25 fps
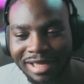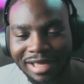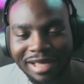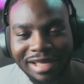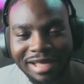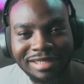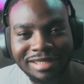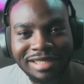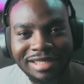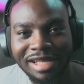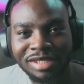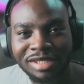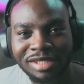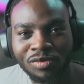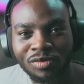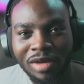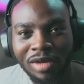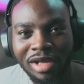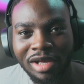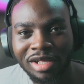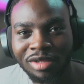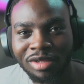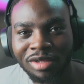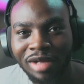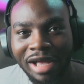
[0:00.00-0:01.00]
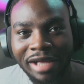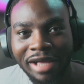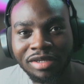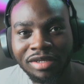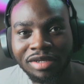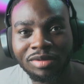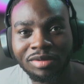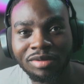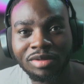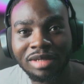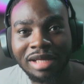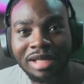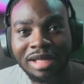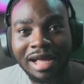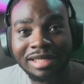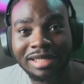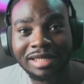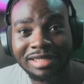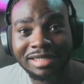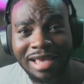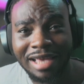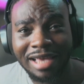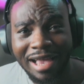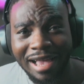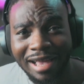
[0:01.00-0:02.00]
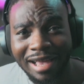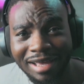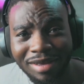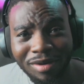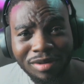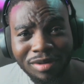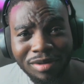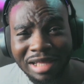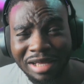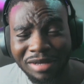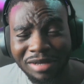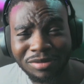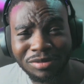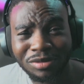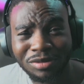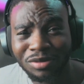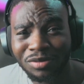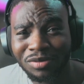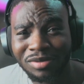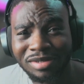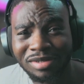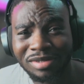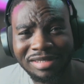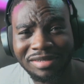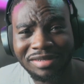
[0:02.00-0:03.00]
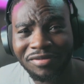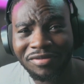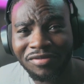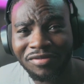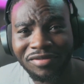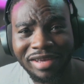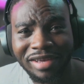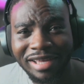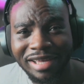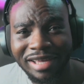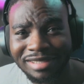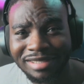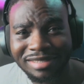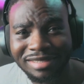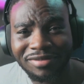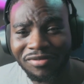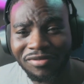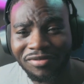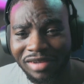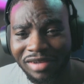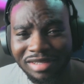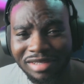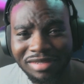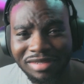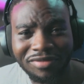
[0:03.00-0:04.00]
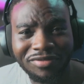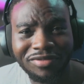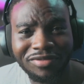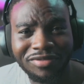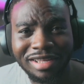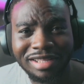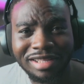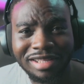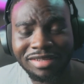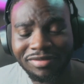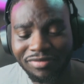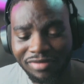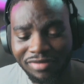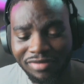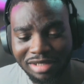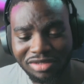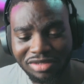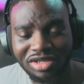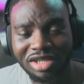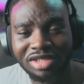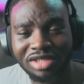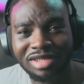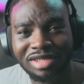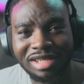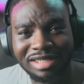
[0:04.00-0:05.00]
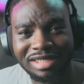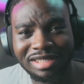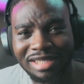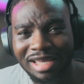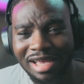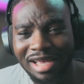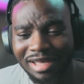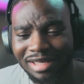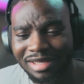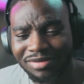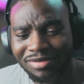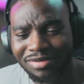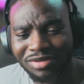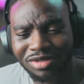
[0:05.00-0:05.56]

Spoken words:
And that's why I couldn't attack. All I could do was defend. If I tried to attack, it was